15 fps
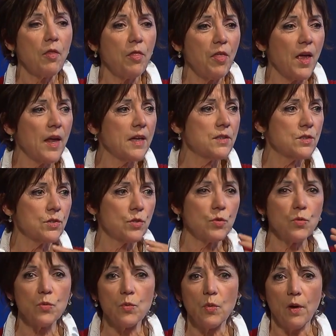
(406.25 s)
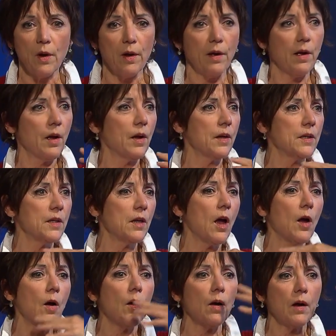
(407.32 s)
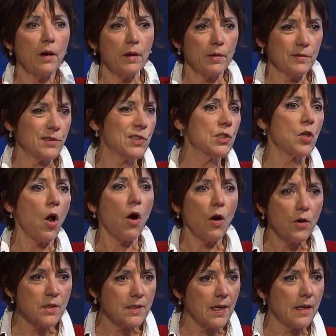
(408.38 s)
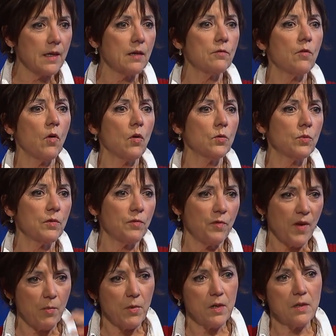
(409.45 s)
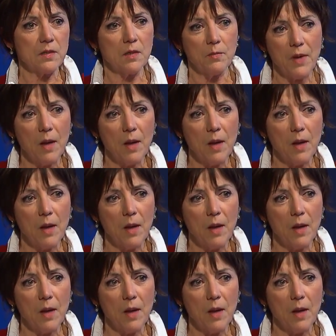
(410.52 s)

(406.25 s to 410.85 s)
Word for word: thanks to uh, young stars getting involved with feminism,